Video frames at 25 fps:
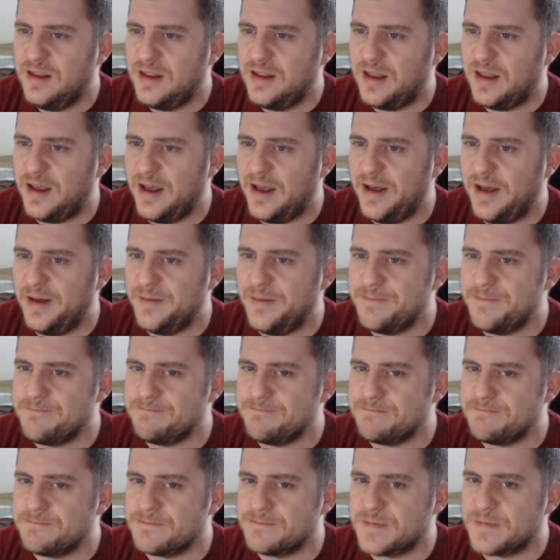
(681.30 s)

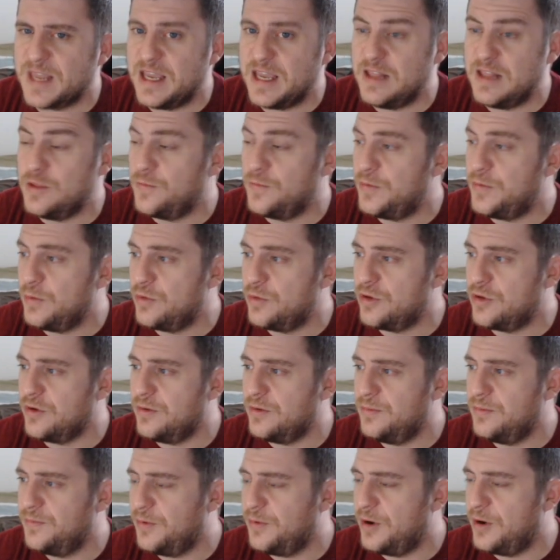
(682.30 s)
in the
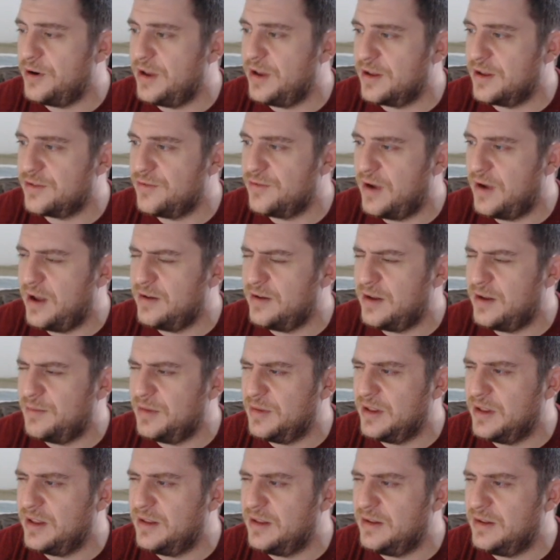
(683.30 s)
future for our next round. I
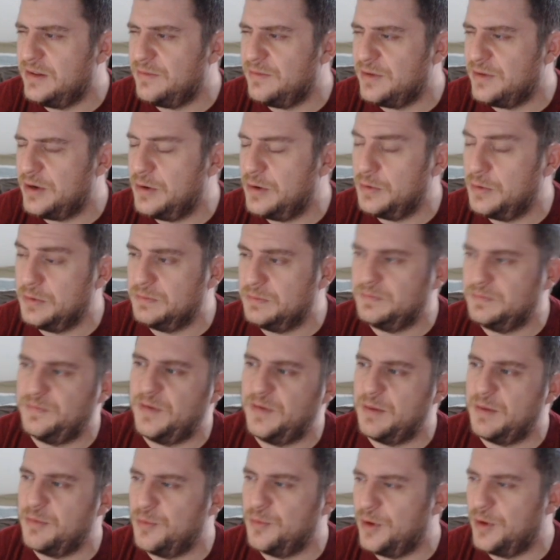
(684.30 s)
believe, in
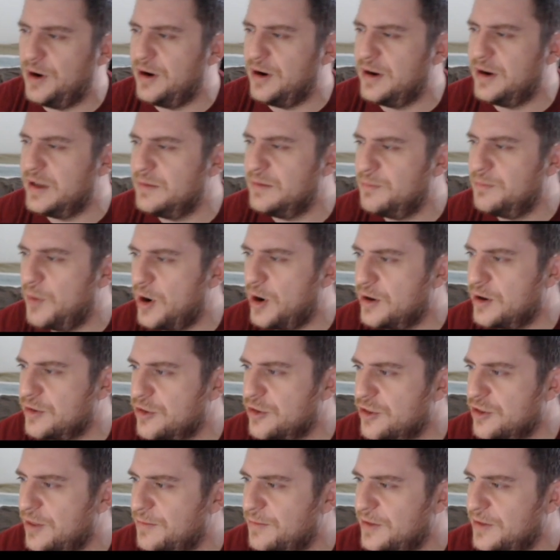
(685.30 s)
February,
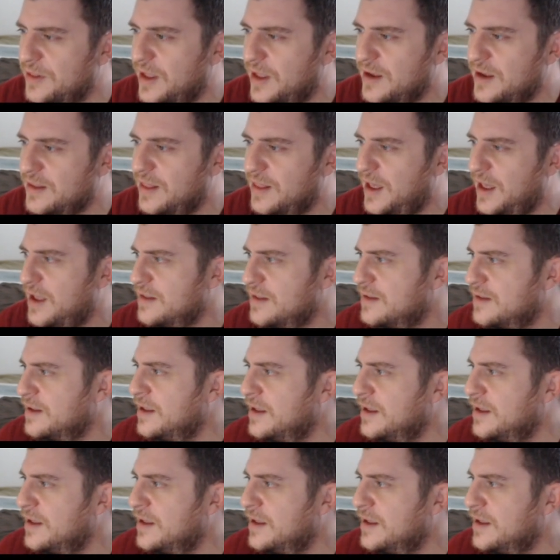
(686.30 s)
March, something like that.